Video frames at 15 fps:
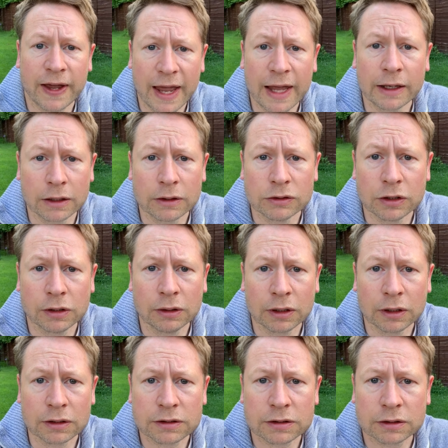hello
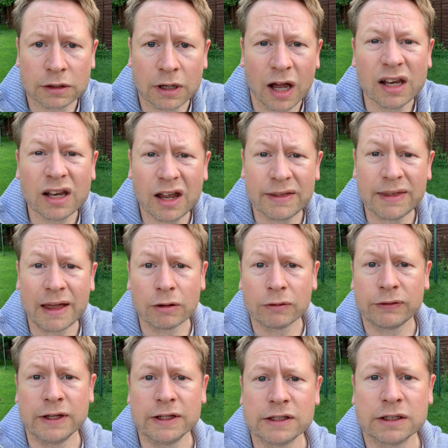doodlers. I learned that
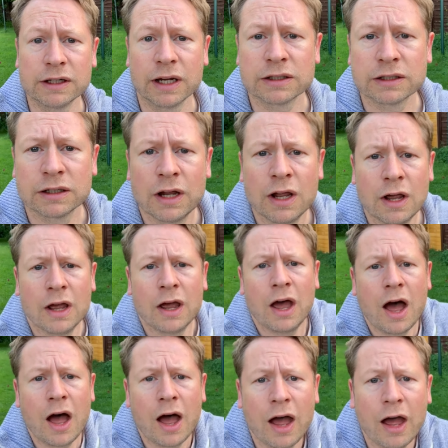off the internet.
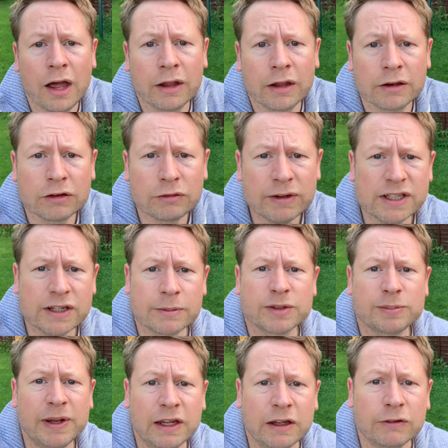Uh, the reason I'm
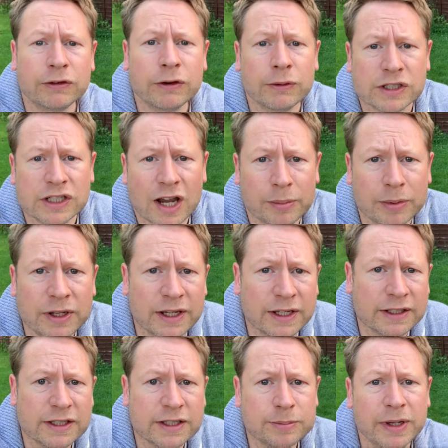speaking fluent
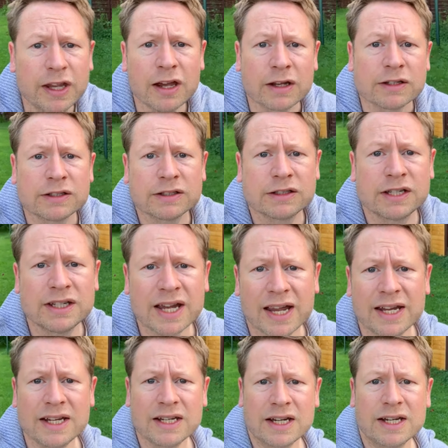Japanese is because
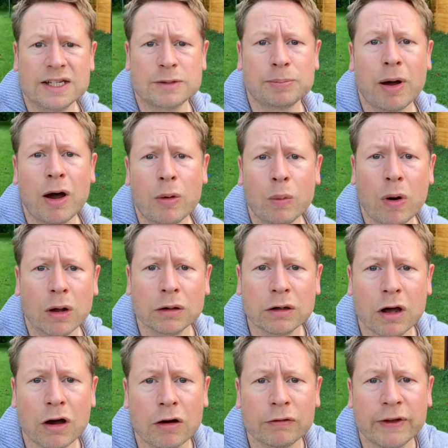today is part one
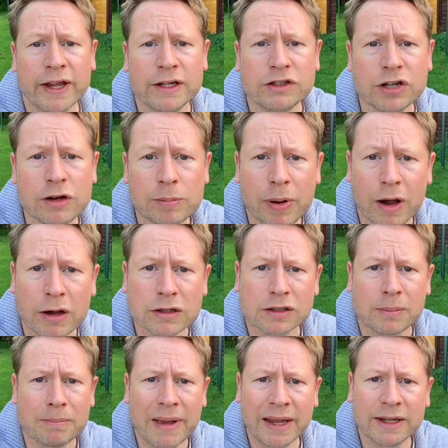of a two
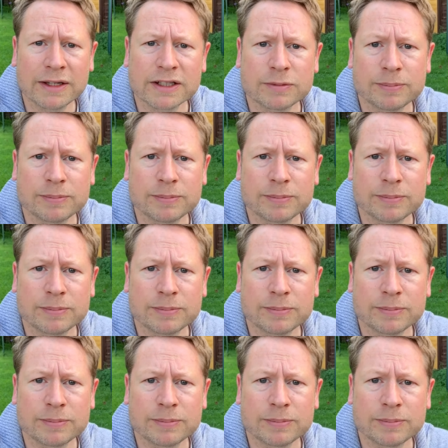part manga